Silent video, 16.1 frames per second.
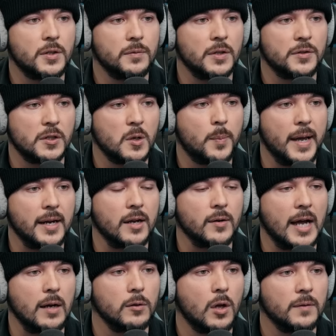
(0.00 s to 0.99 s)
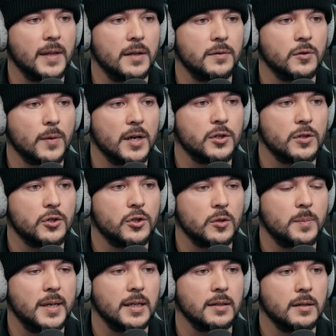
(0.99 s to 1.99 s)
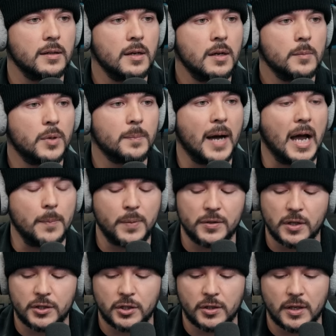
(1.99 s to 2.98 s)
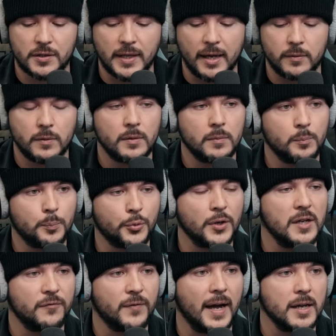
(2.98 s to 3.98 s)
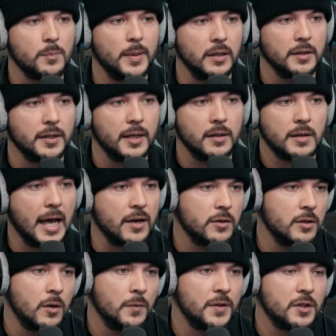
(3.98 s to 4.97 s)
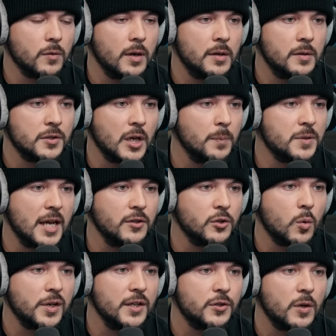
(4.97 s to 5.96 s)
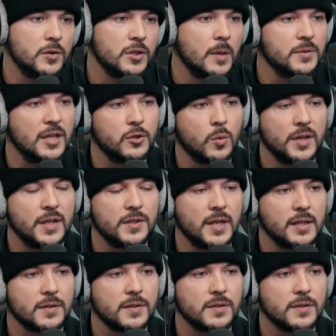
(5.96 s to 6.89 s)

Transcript: a, there's a debate on how long that duration should be. But my position is that pre-viability, I don't know in the some say 22, some say 26. And